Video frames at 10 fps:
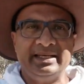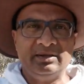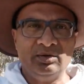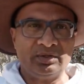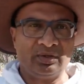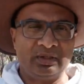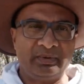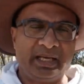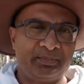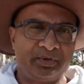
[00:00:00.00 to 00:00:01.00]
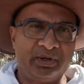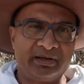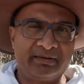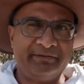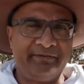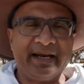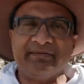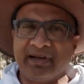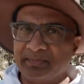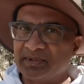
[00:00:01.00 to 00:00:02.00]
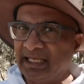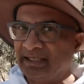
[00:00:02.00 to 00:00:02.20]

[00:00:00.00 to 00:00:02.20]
it goes all the way up to about 5 amps.